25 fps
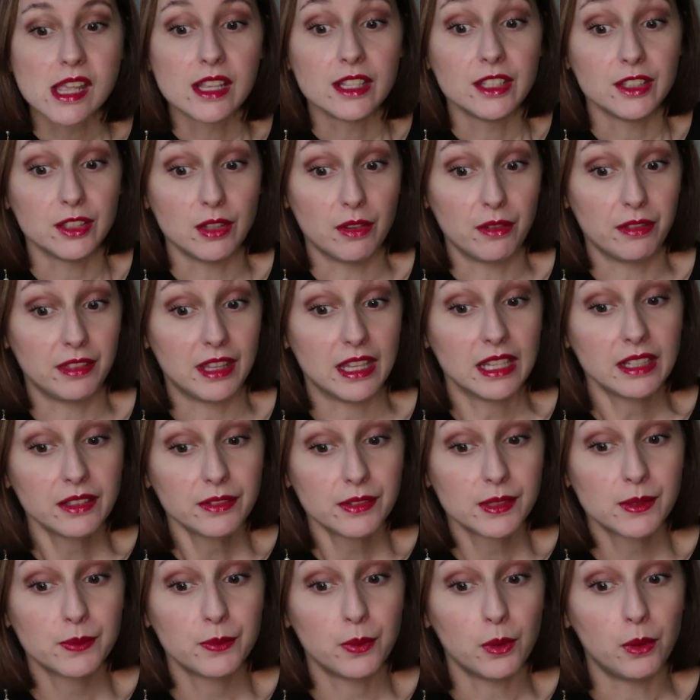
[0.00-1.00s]
so
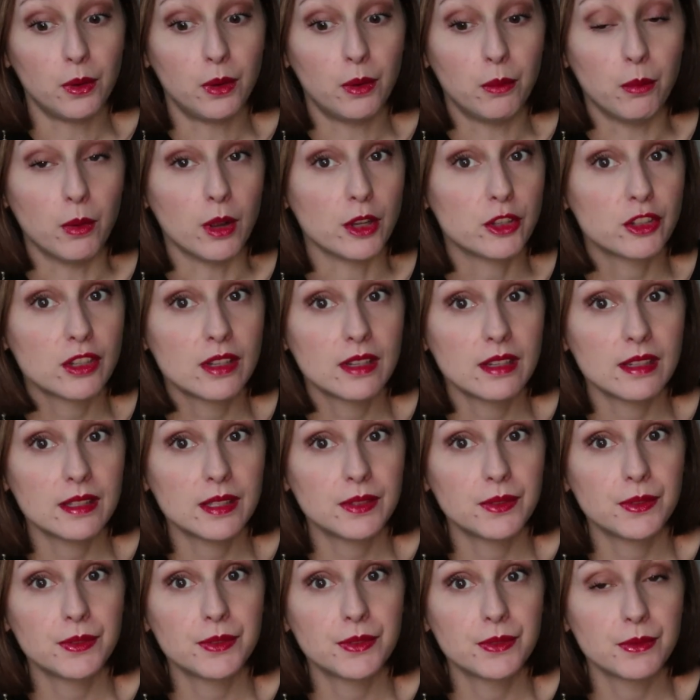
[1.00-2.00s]
thanks for watching
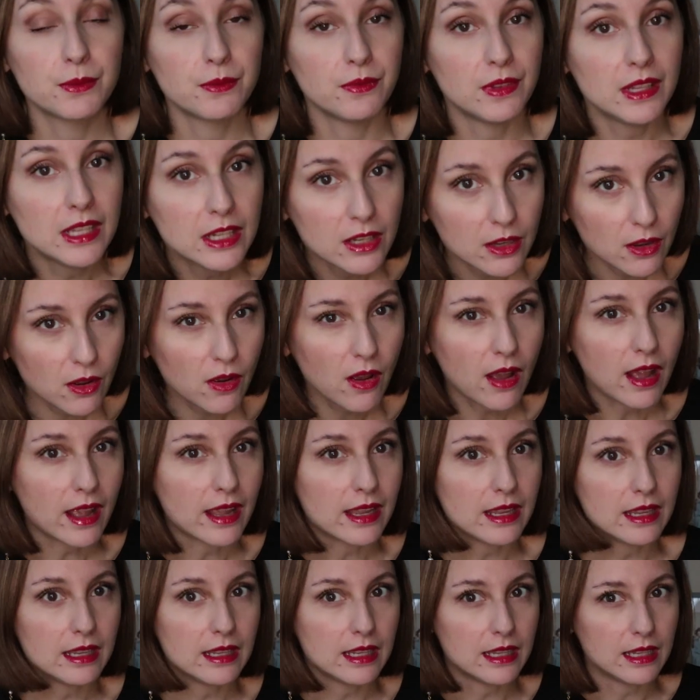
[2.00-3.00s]
this video
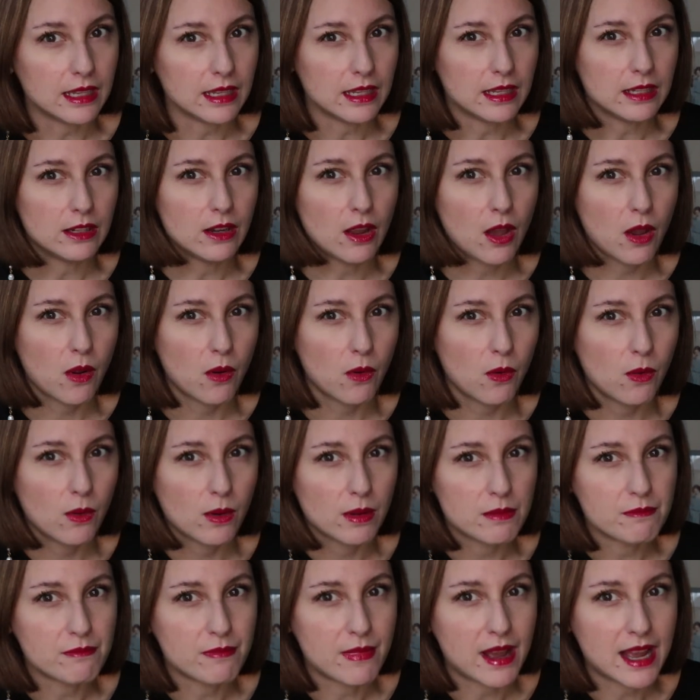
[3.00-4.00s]
i know
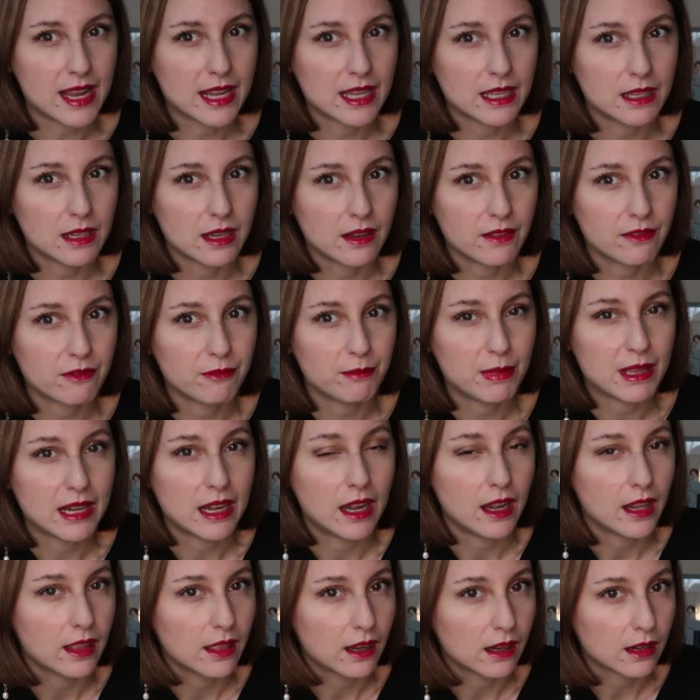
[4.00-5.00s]
it might have been
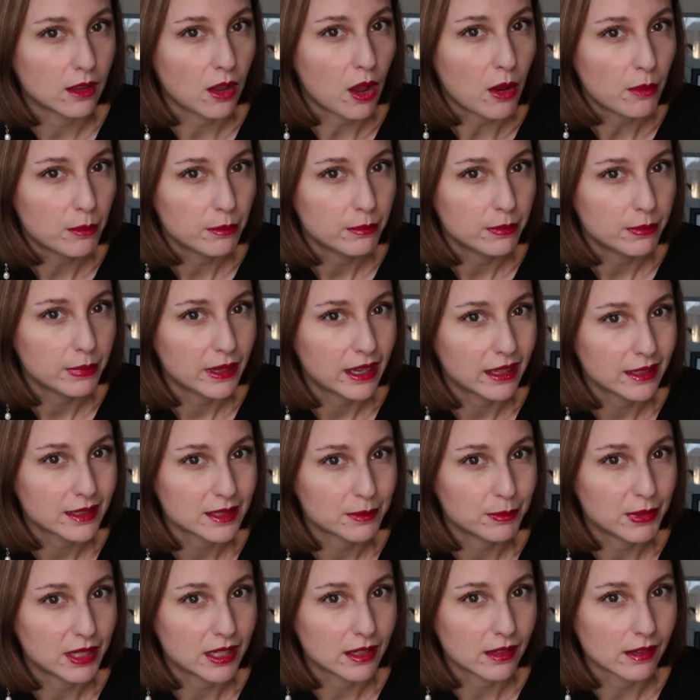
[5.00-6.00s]
a little
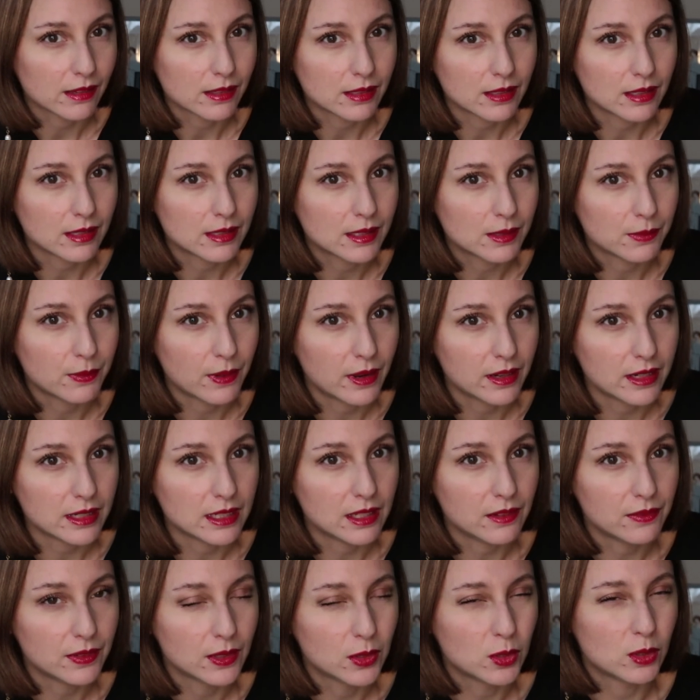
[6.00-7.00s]
complex because it's very
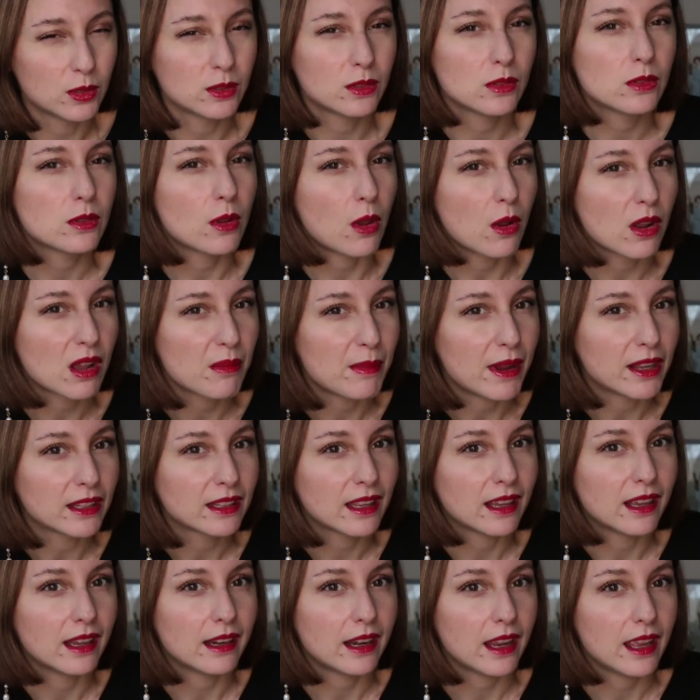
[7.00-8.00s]
difficult to talk about
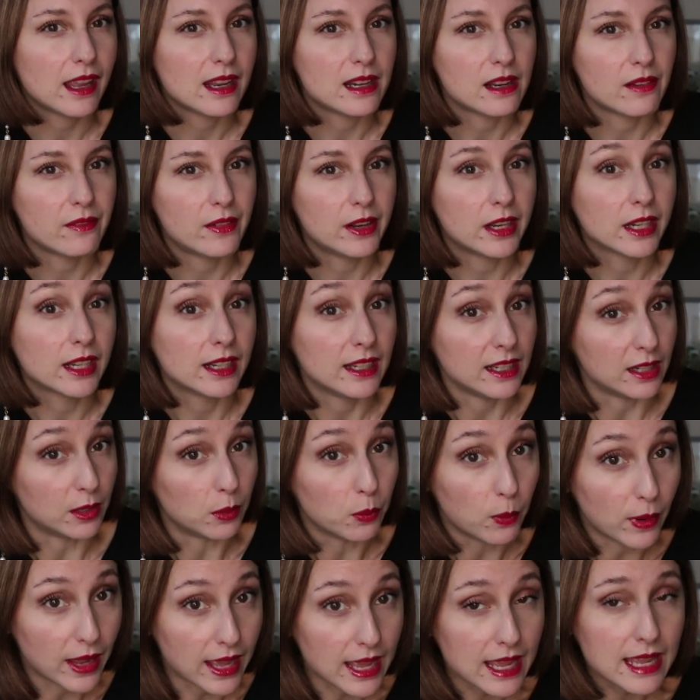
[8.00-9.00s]
kegare in a very clear
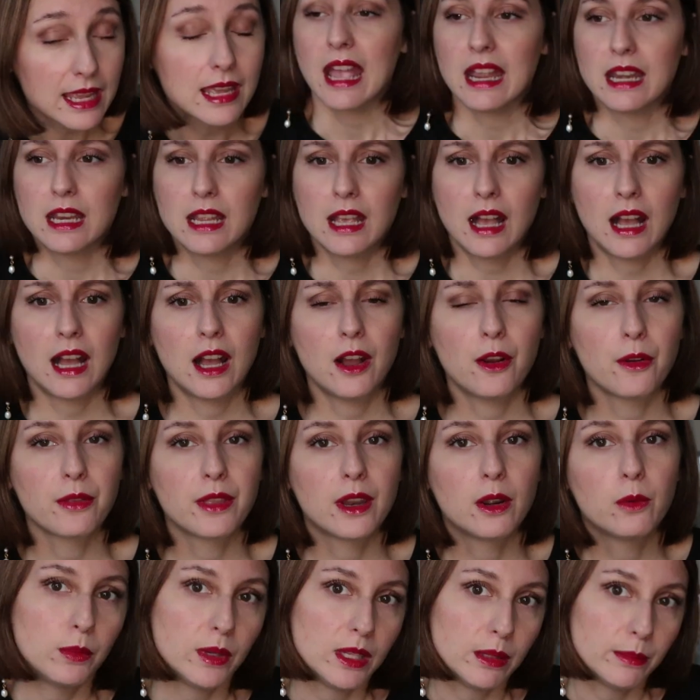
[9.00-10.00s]
way anyhow
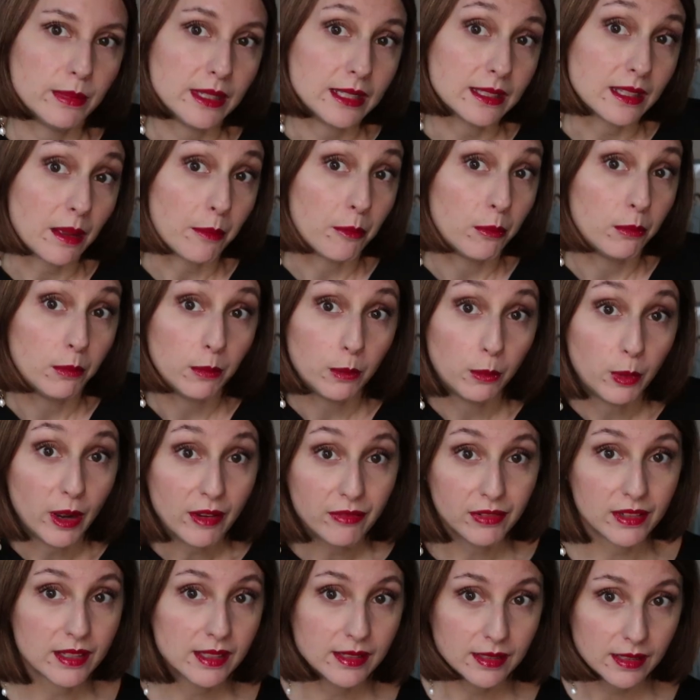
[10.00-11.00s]
there will be some
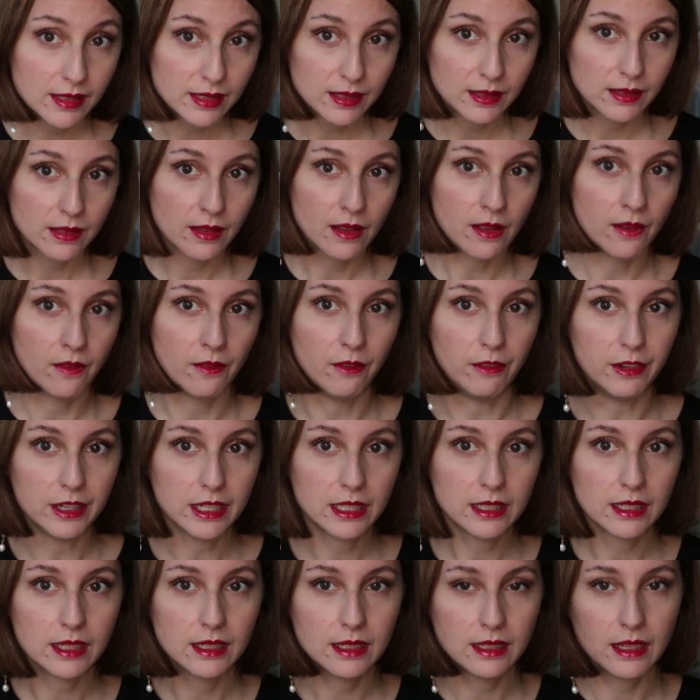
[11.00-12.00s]
references
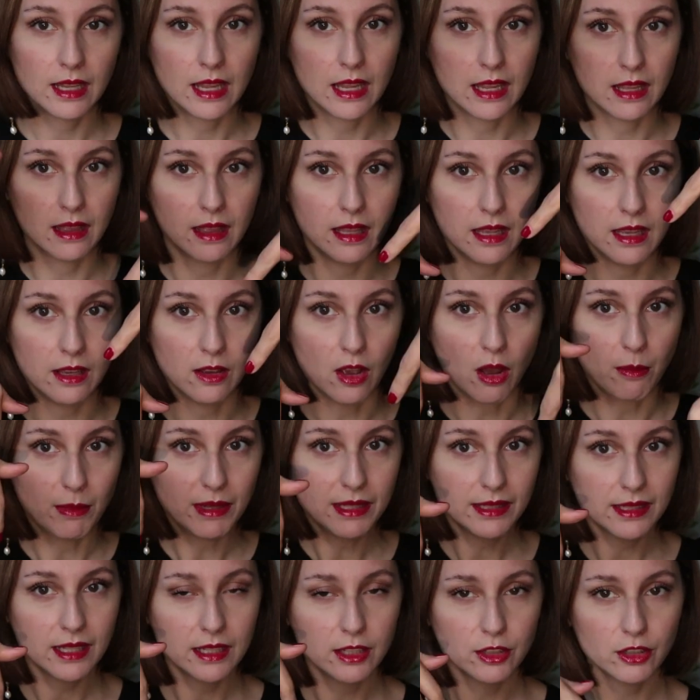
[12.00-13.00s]
written in the
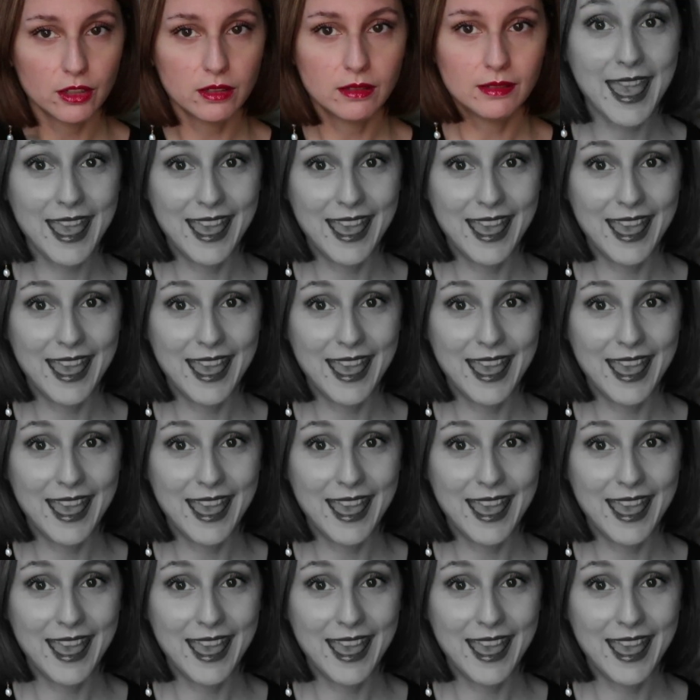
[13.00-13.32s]
comment section